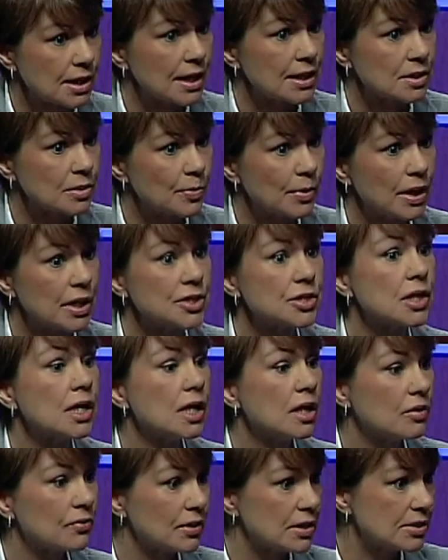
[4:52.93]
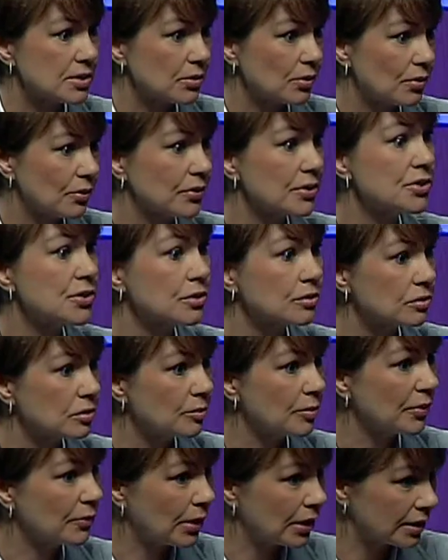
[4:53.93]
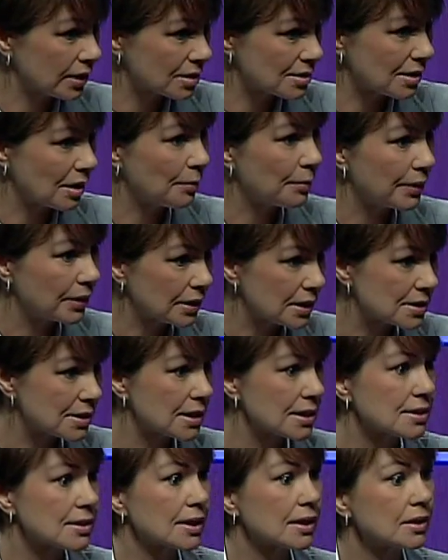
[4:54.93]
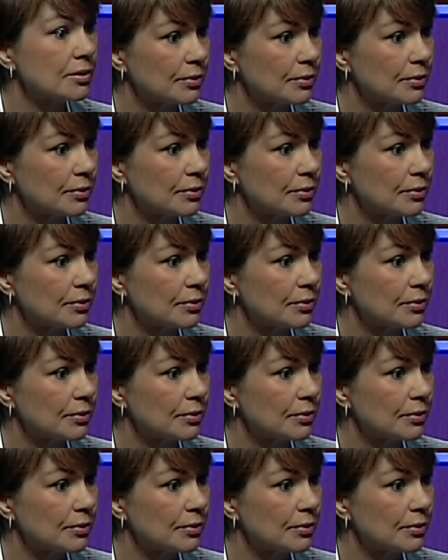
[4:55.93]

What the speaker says: as much. Radiology could be one example, as I said,